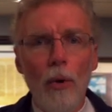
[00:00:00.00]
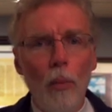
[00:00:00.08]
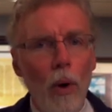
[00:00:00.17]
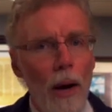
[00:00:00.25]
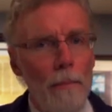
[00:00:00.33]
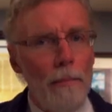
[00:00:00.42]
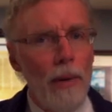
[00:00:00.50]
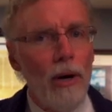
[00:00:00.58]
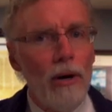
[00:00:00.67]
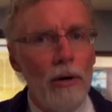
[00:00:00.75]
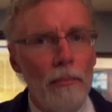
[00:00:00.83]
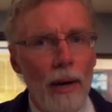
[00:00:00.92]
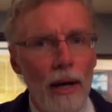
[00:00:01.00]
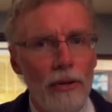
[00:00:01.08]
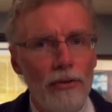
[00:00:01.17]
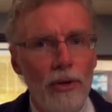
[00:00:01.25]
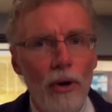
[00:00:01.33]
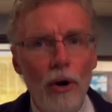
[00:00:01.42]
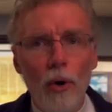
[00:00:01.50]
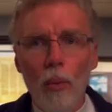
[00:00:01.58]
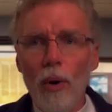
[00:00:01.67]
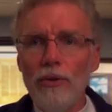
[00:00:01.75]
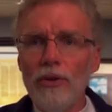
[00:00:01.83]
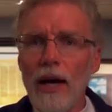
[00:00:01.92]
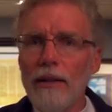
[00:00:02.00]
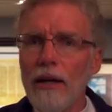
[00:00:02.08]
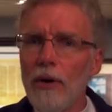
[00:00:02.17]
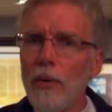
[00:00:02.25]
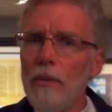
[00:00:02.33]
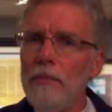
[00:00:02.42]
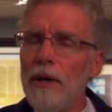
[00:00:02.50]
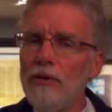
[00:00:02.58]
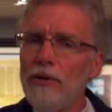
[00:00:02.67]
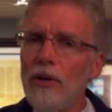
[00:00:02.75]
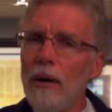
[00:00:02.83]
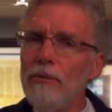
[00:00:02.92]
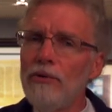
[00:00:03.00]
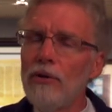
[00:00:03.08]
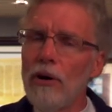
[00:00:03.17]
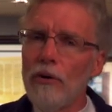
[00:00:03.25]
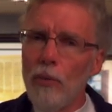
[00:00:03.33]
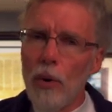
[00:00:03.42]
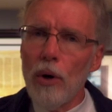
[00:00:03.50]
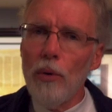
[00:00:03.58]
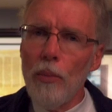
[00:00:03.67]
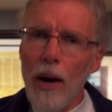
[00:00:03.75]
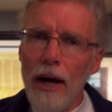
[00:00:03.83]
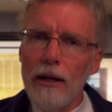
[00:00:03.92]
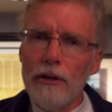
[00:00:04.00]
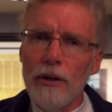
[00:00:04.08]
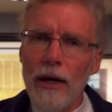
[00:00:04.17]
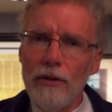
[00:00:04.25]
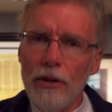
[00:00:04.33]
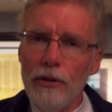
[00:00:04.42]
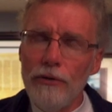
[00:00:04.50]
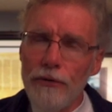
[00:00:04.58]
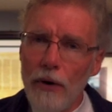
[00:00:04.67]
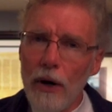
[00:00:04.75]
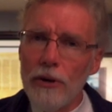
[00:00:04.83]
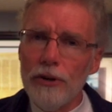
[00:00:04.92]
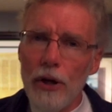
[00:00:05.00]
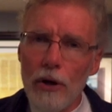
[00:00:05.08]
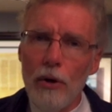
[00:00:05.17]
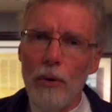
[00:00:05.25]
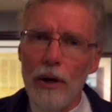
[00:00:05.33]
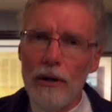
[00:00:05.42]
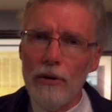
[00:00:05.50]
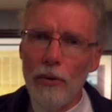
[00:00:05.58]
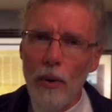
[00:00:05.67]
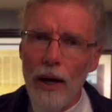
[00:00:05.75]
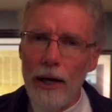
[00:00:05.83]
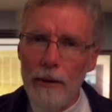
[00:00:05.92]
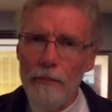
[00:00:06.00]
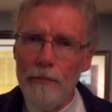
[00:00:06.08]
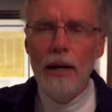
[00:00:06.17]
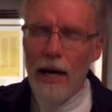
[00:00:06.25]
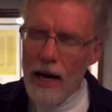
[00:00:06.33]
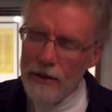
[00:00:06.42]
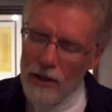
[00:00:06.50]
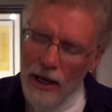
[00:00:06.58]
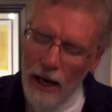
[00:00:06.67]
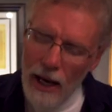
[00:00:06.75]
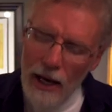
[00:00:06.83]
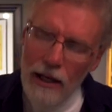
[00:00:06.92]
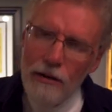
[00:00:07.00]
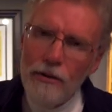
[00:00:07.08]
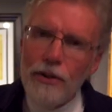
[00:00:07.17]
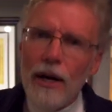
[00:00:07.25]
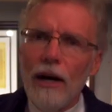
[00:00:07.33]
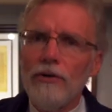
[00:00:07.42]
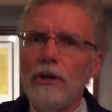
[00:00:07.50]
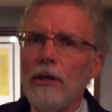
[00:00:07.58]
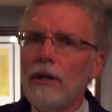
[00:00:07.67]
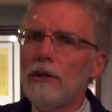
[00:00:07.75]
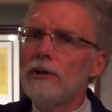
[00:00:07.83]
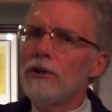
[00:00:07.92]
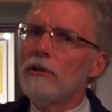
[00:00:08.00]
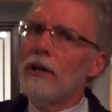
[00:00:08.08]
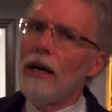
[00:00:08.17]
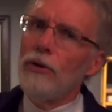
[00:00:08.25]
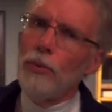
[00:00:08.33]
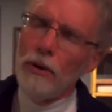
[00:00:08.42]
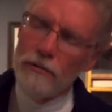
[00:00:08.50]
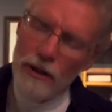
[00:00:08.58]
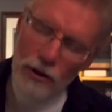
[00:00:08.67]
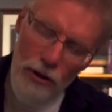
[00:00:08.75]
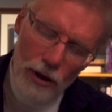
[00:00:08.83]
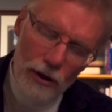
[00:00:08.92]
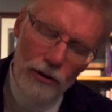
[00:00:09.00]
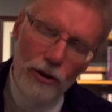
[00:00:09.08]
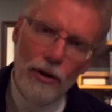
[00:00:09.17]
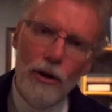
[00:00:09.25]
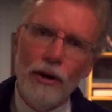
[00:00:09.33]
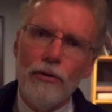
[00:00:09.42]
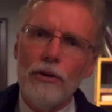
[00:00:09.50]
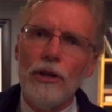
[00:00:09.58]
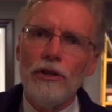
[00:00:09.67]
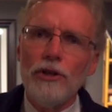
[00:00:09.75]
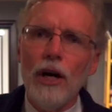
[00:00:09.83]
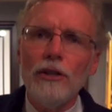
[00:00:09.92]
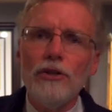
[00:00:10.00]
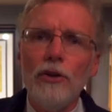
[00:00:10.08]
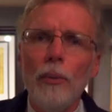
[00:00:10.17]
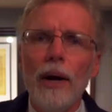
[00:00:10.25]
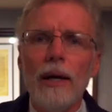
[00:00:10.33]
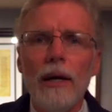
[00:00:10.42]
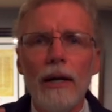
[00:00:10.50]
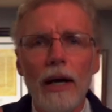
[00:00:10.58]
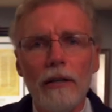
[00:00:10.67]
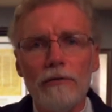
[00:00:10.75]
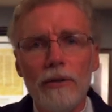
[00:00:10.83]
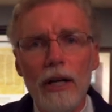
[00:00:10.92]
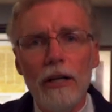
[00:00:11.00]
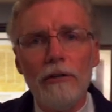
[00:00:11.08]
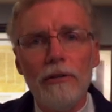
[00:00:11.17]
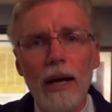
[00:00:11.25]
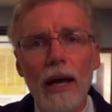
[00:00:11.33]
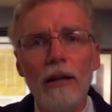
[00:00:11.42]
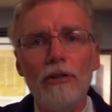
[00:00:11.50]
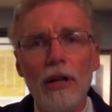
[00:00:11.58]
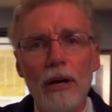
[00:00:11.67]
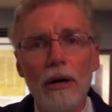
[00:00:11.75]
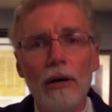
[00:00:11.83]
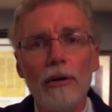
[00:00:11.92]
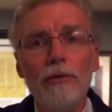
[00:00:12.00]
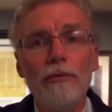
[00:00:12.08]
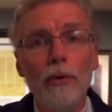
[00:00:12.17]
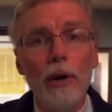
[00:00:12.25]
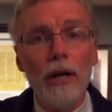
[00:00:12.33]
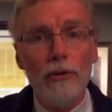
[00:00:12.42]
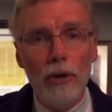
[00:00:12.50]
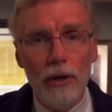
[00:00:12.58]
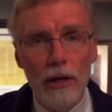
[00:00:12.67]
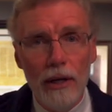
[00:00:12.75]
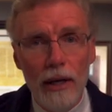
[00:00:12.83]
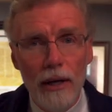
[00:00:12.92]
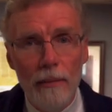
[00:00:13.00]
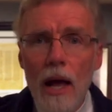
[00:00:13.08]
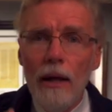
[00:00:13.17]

What Miller missed was that there would be some sort of worldwide crisis first, according to White. At the end of a thousand years, Christ would return to the earth to judge the wicked and recreate the earth for eternity.